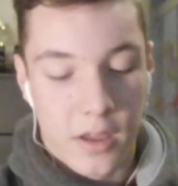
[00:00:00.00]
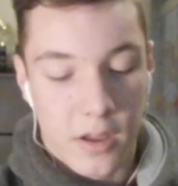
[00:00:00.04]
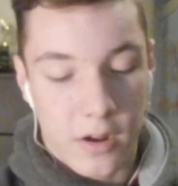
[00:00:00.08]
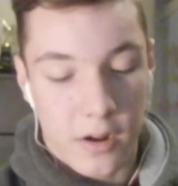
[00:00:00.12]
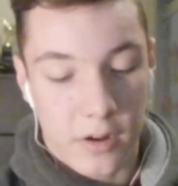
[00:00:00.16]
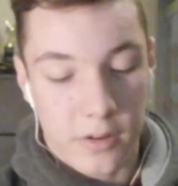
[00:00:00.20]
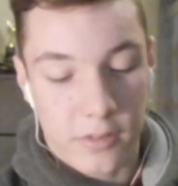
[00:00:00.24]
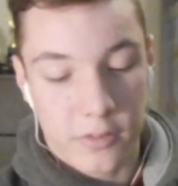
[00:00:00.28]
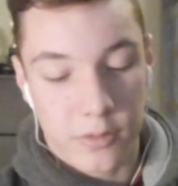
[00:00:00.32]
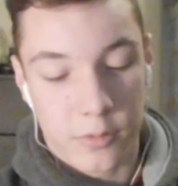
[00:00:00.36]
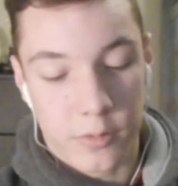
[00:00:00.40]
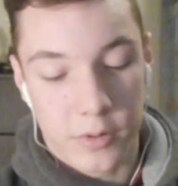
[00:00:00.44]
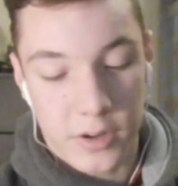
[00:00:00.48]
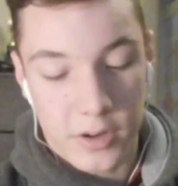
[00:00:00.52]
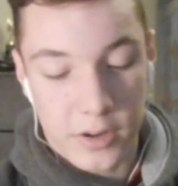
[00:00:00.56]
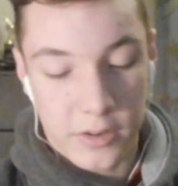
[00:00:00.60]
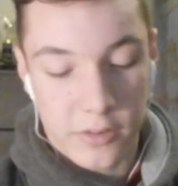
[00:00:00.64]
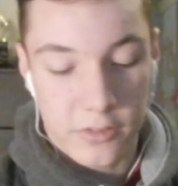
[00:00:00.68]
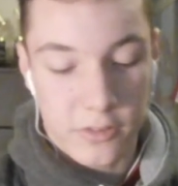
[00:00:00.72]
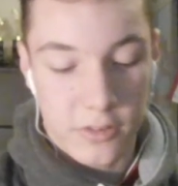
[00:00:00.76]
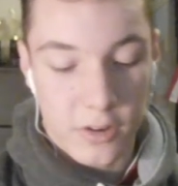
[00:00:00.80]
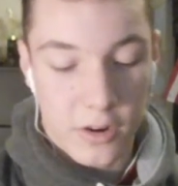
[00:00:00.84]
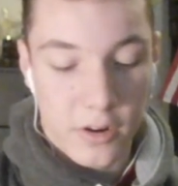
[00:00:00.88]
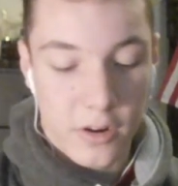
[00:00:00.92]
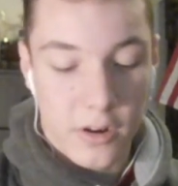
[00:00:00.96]
Alright, so we're going to
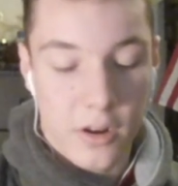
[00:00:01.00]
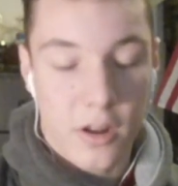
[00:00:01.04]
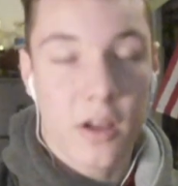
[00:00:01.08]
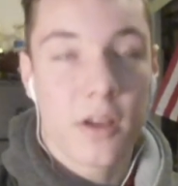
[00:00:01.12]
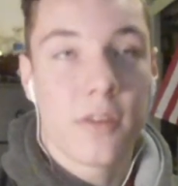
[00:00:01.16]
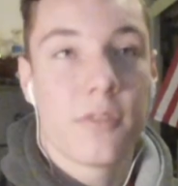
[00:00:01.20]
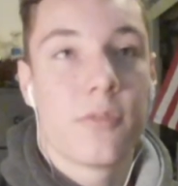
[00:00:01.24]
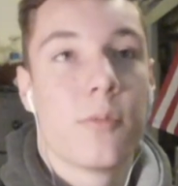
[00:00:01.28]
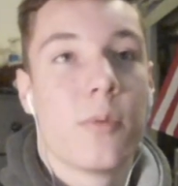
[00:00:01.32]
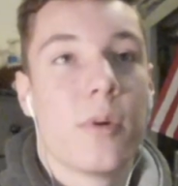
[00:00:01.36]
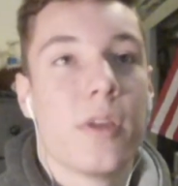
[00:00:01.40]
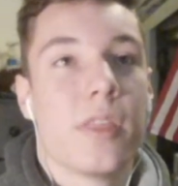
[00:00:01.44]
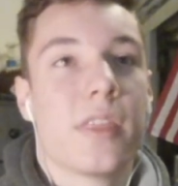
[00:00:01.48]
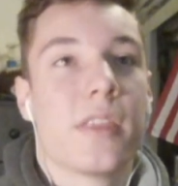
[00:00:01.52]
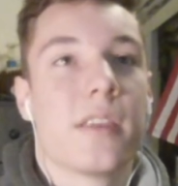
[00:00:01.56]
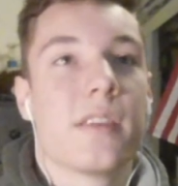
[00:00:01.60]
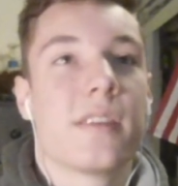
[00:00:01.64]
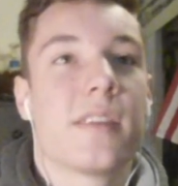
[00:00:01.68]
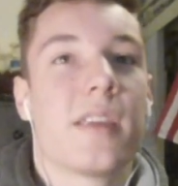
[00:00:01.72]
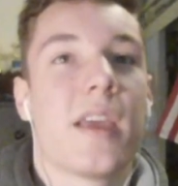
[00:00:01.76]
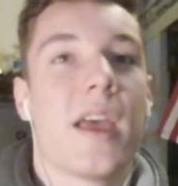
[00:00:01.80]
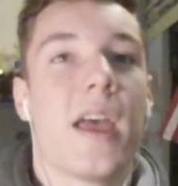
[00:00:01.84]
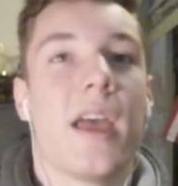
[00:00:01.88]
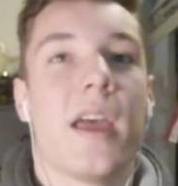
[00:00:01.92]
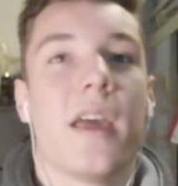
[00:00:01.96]
start it off with
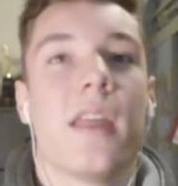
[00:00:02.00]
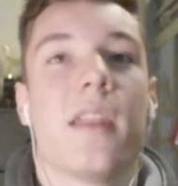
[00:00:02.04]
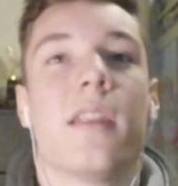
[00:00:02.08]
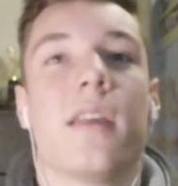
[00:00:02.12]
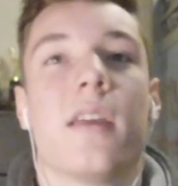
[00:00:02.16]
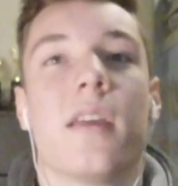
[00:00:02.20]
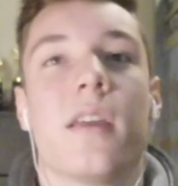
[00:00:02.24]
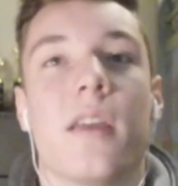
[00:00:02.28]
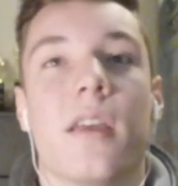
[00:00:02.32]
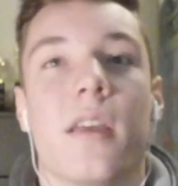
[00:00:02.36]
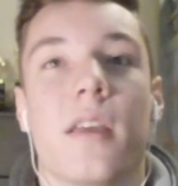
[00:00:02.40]
10